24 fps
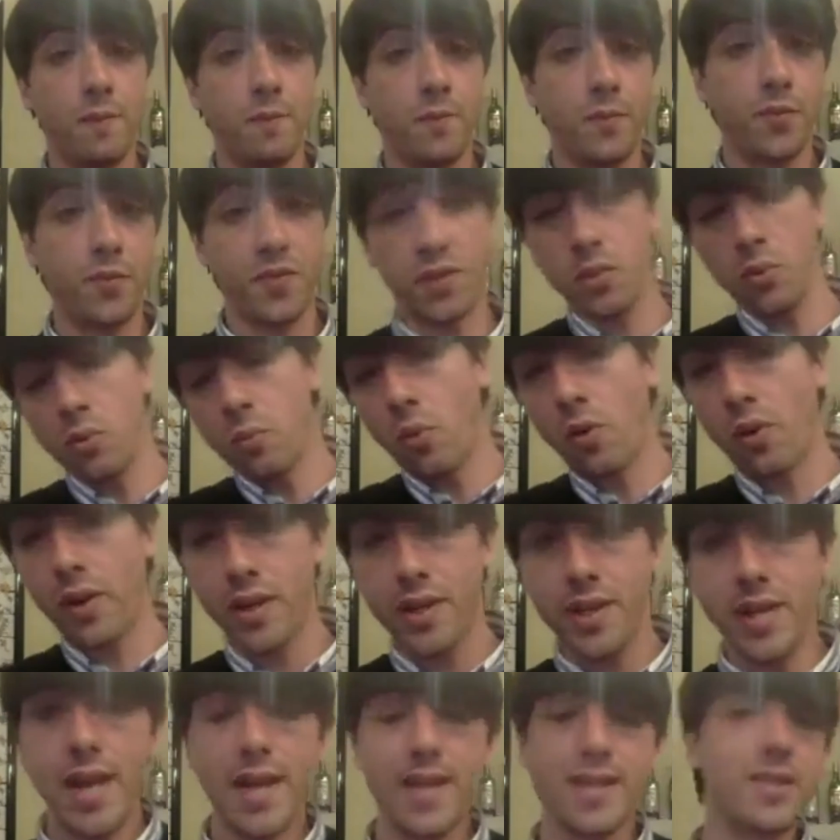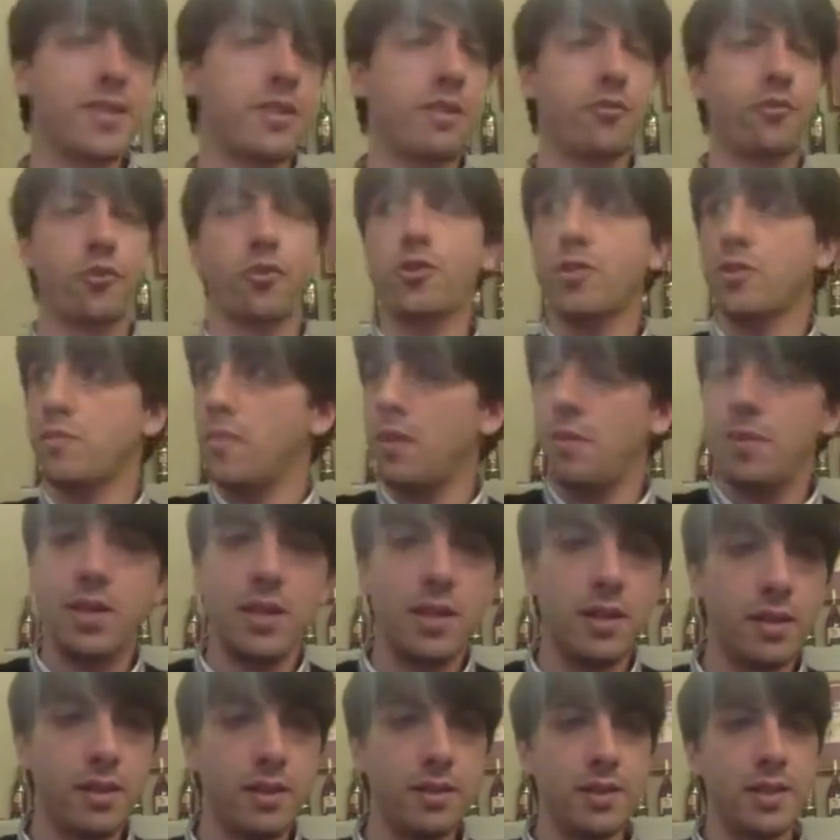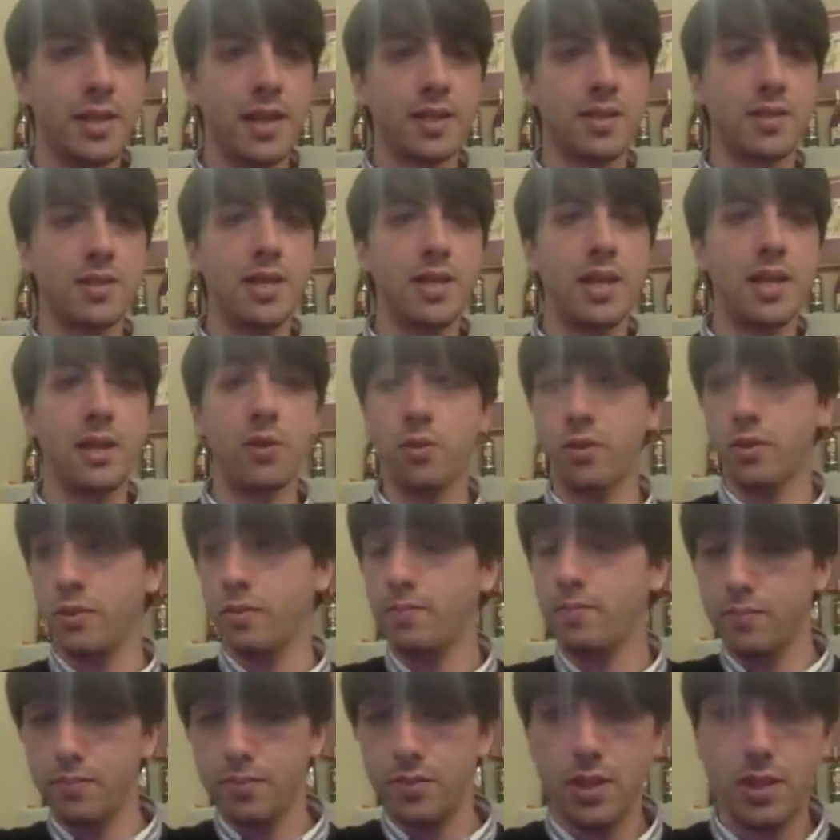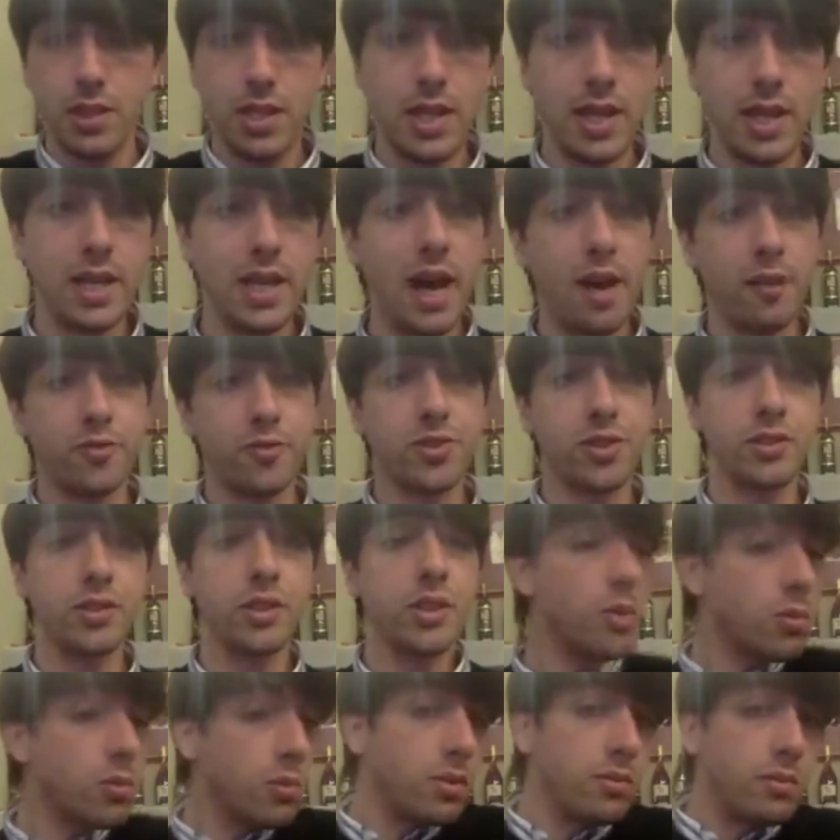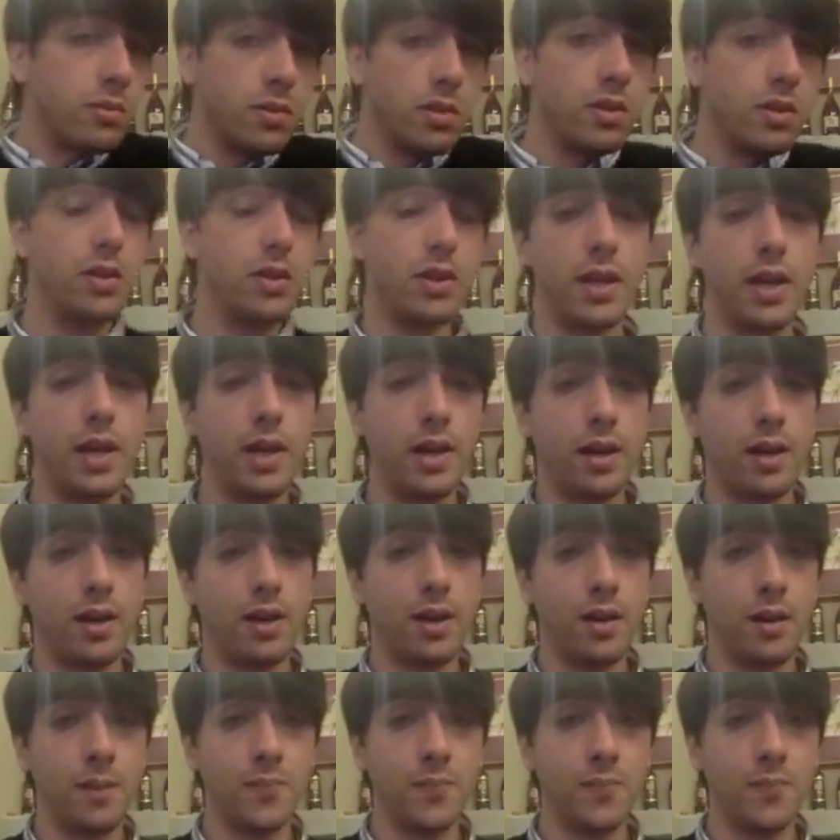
a few more days, and of course maybe the next day or the day after you uh,